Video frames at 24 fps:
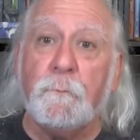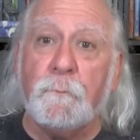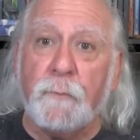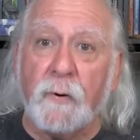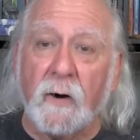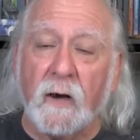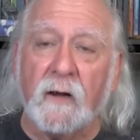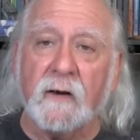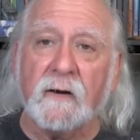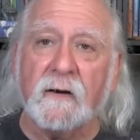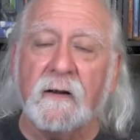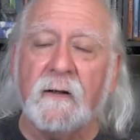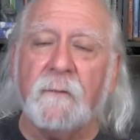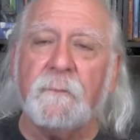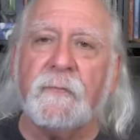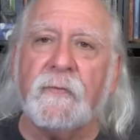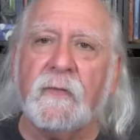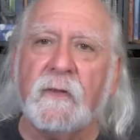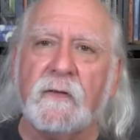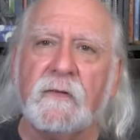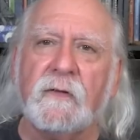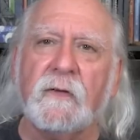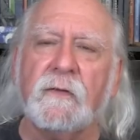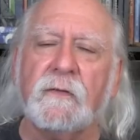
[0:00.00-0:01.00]
But
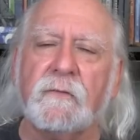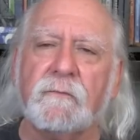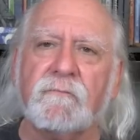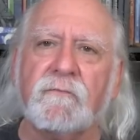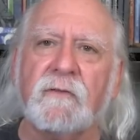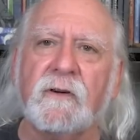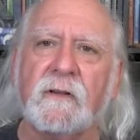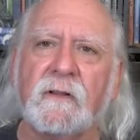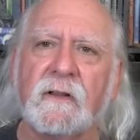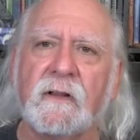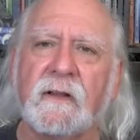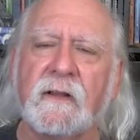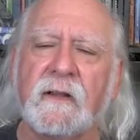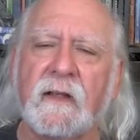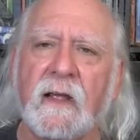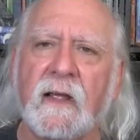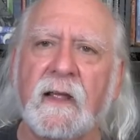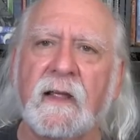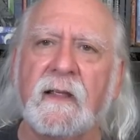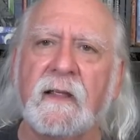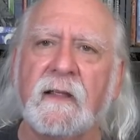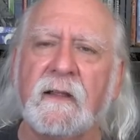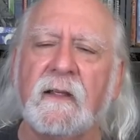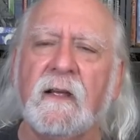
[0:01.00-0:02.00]
this is really
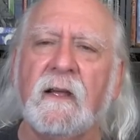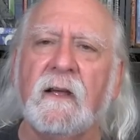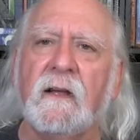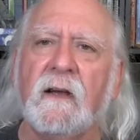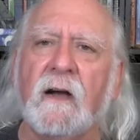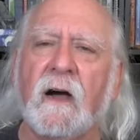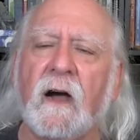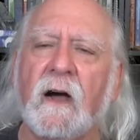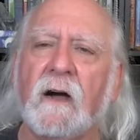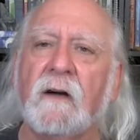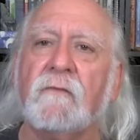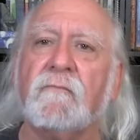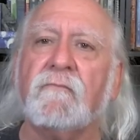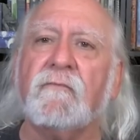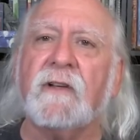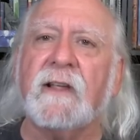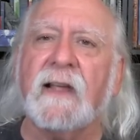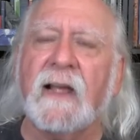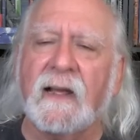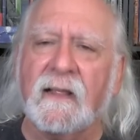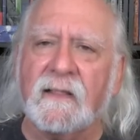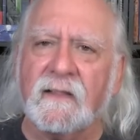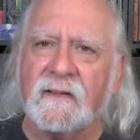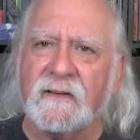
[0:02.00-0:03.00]
a uh,
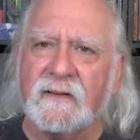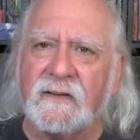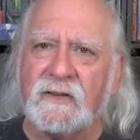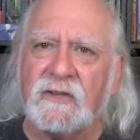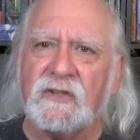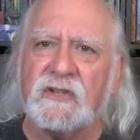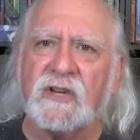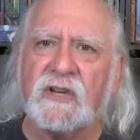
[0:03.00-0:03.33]
reality